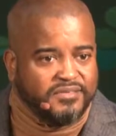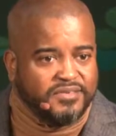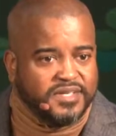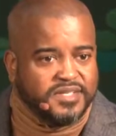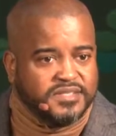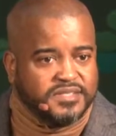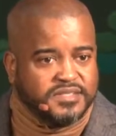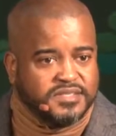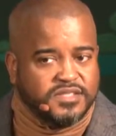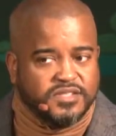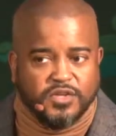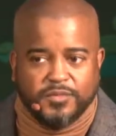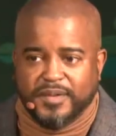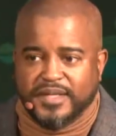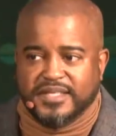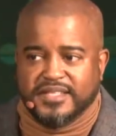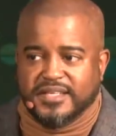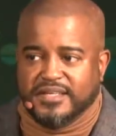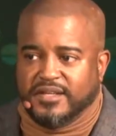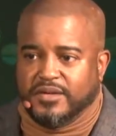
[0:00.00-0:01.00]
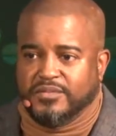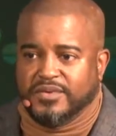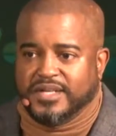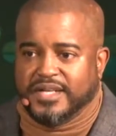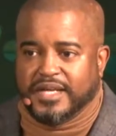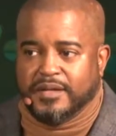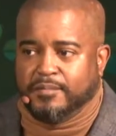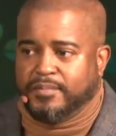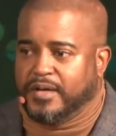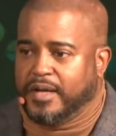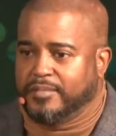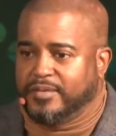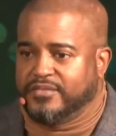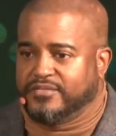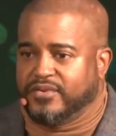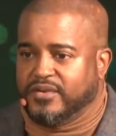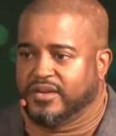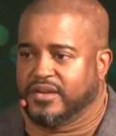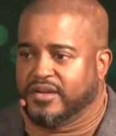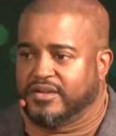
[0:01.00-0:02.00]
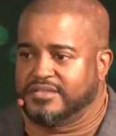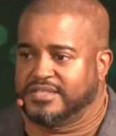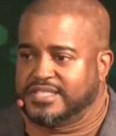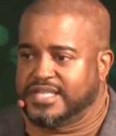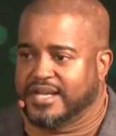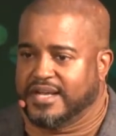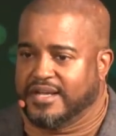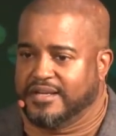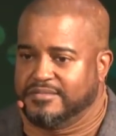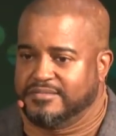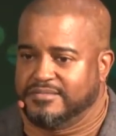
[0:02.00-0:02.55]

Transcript: is, you've been dealing with it in public for a long time.